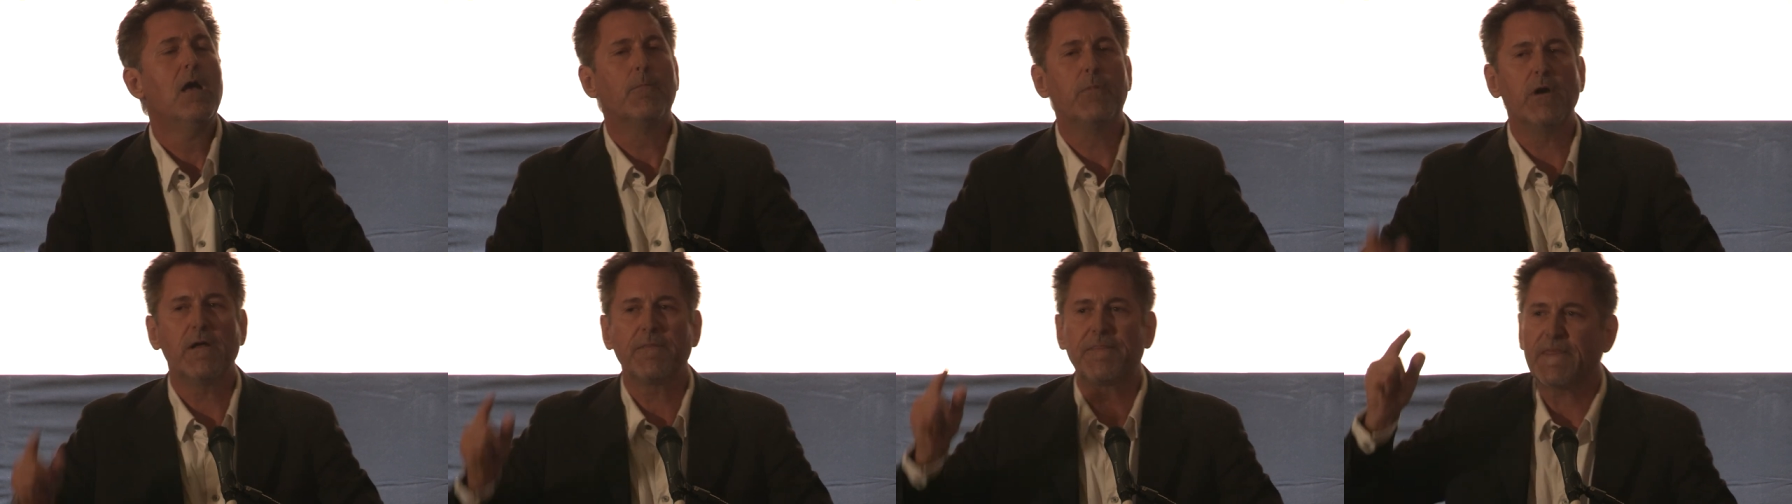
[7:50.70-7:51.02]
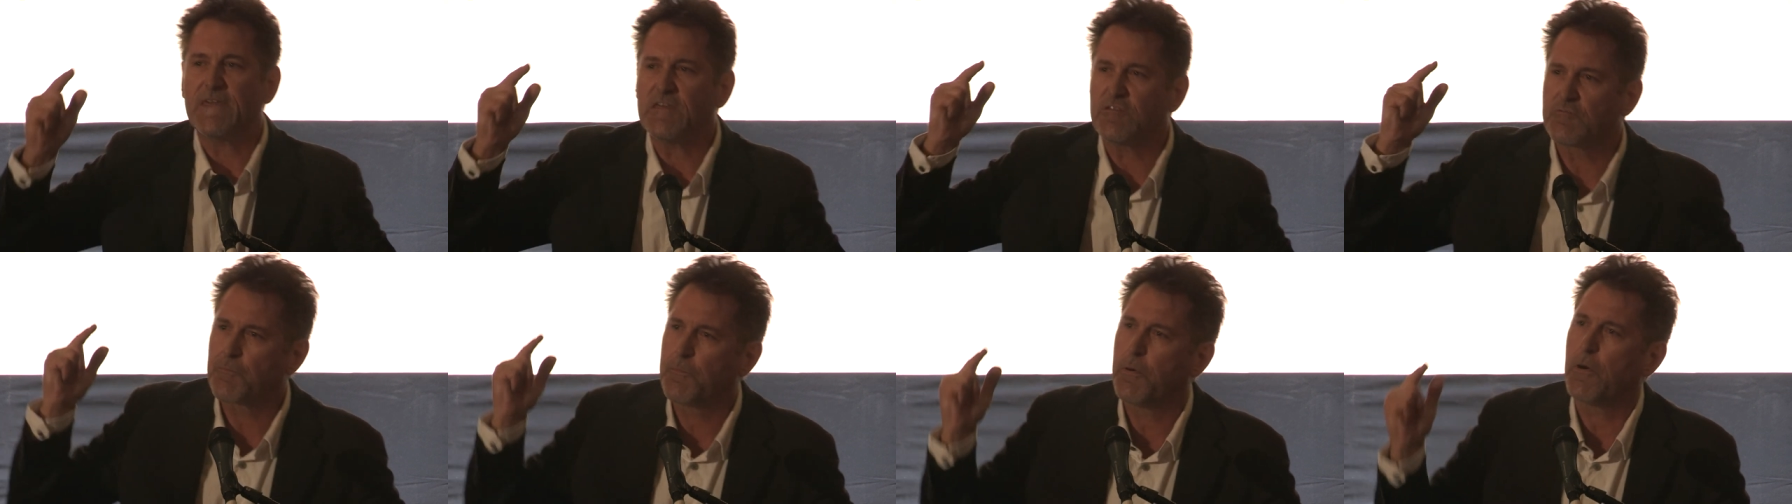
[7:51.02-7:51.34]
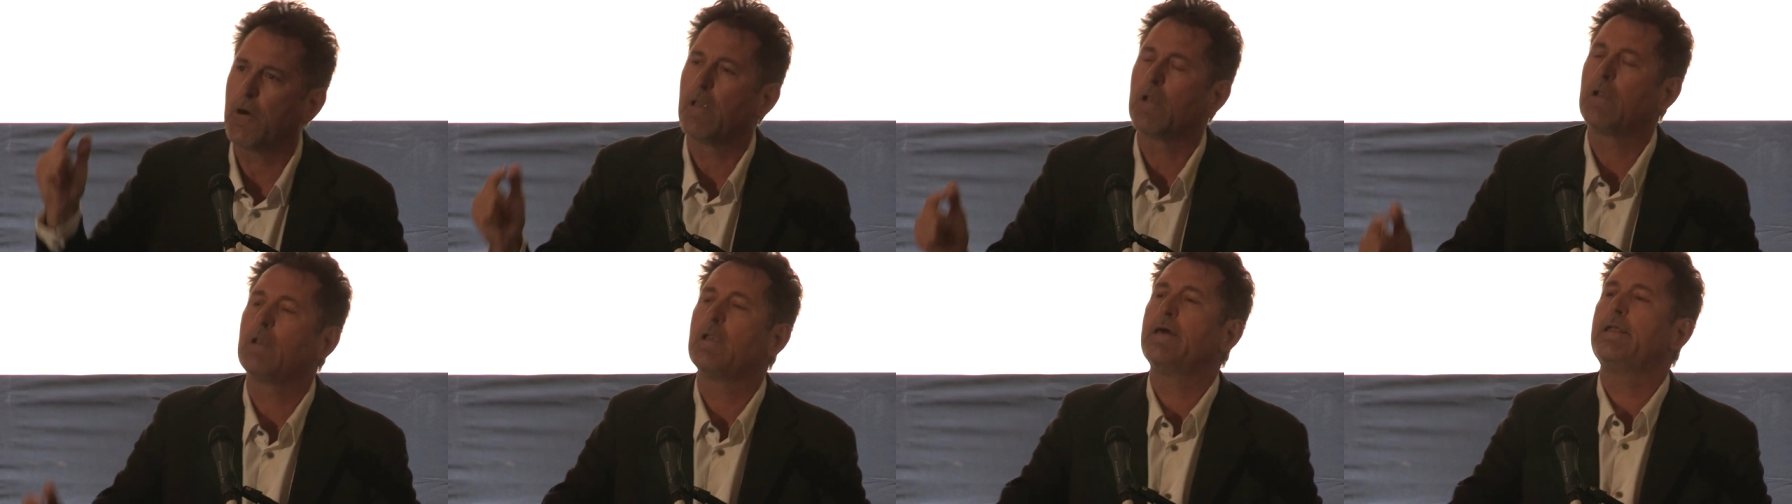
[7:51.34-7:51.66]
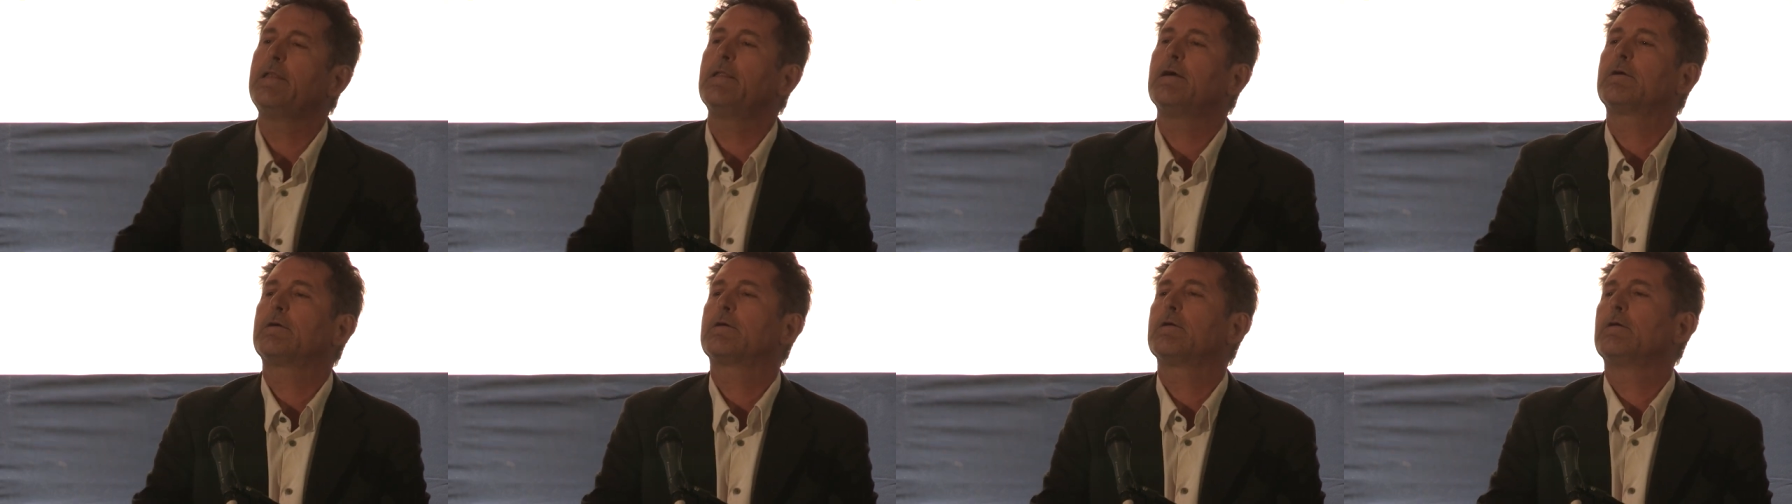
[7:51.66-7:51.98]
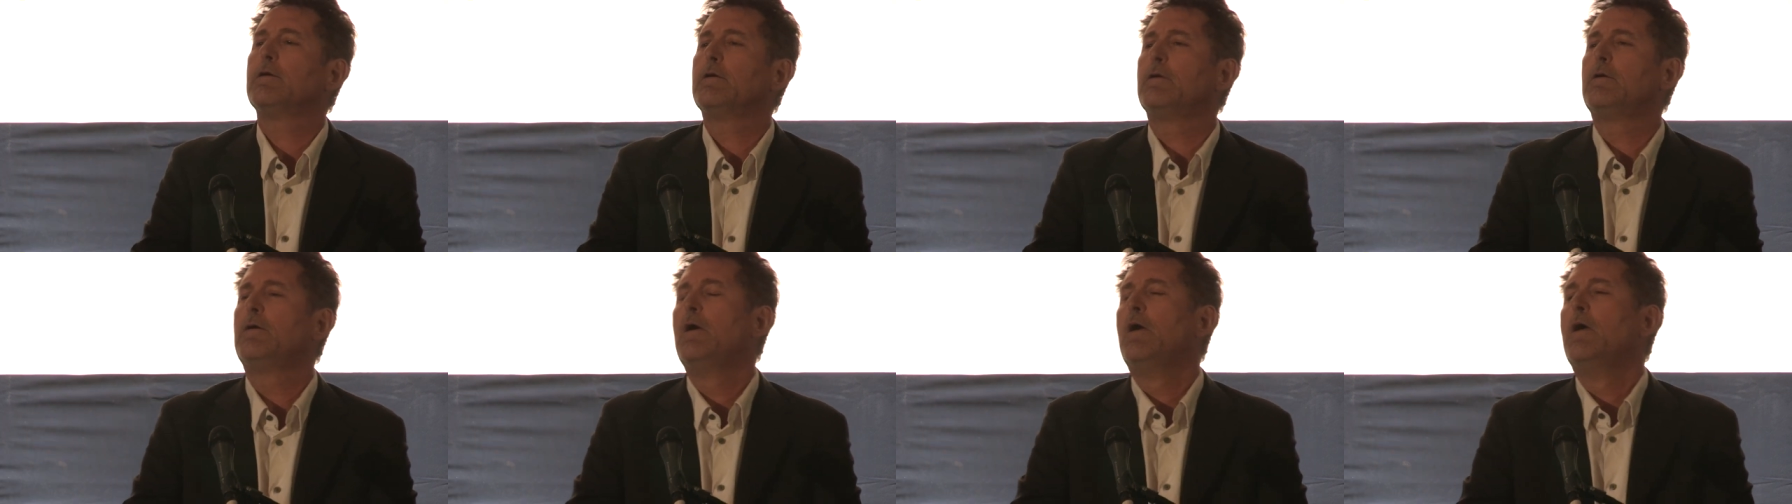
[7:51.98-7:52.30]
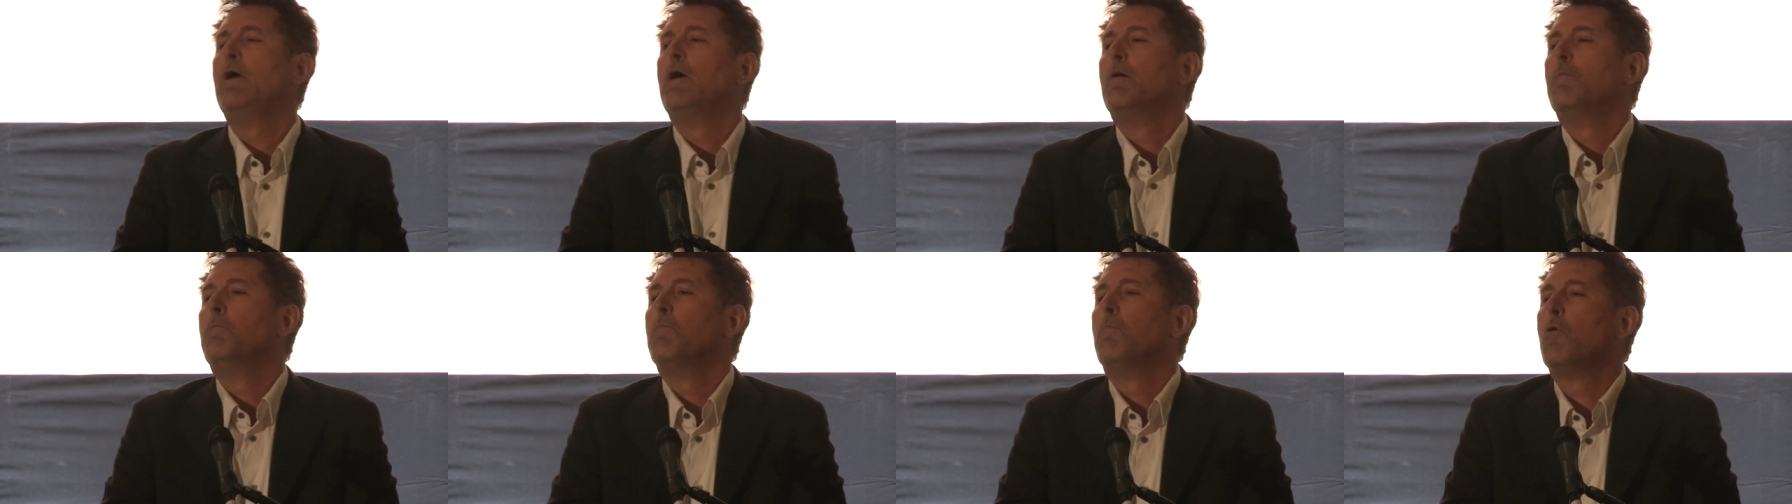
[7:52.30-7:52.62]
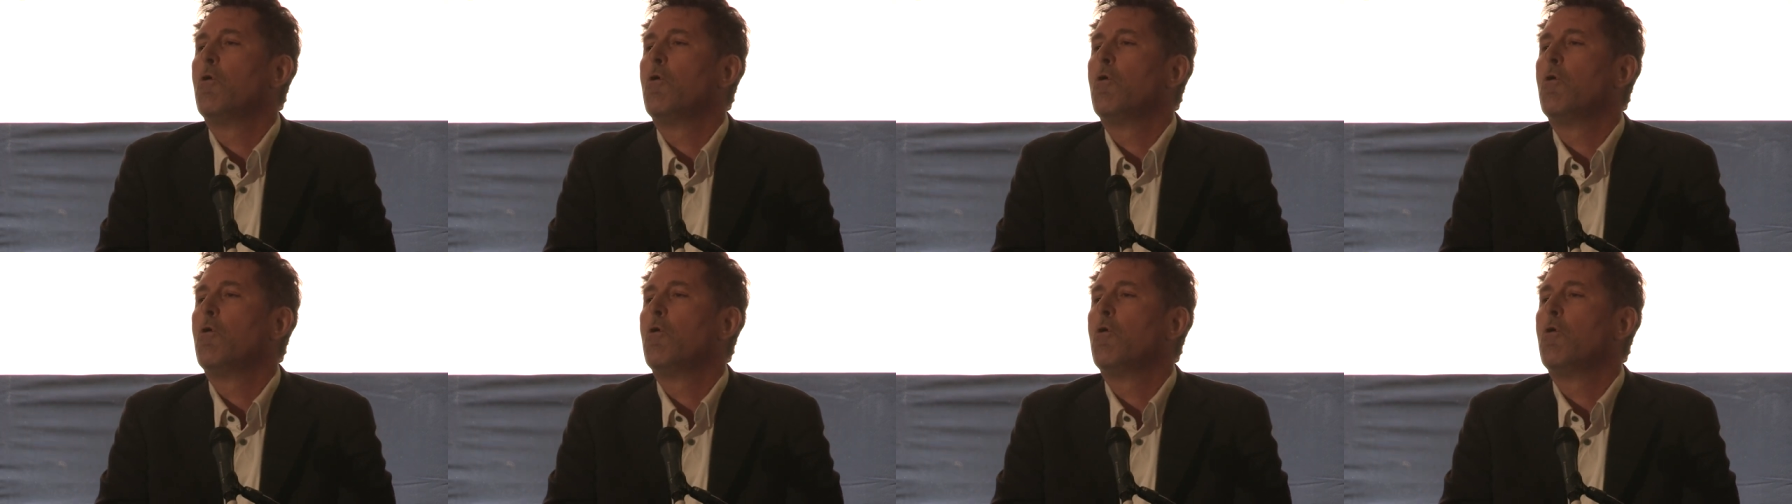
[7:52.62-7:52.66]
But these political,